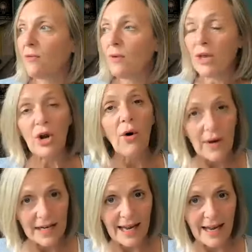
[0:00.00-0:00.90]
We
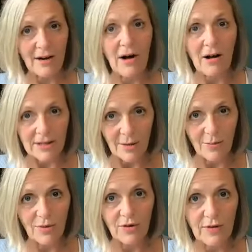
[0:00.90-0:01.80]
know it now, also
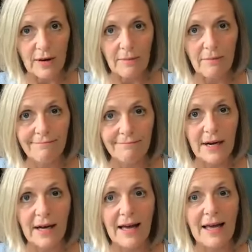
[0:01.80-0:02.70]
proven
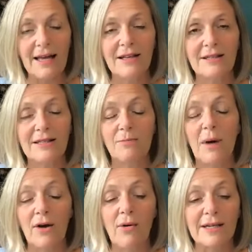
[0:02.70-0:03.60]
by
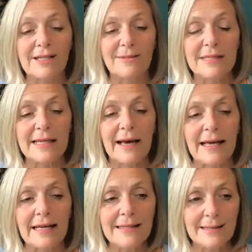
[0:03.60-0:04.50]
quantum
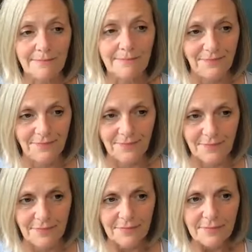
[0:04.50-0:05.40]
science.
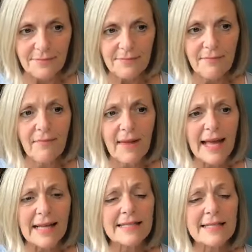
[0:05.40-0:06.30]

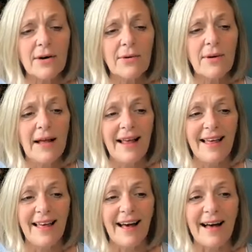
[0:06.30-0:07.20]
And so
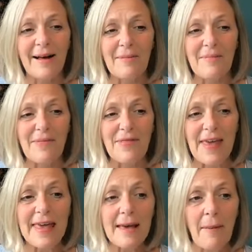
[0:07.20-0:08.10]

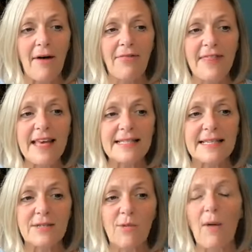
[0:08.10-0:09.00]
think about this
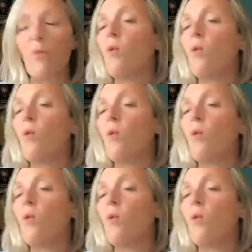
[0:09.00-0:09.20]
as well.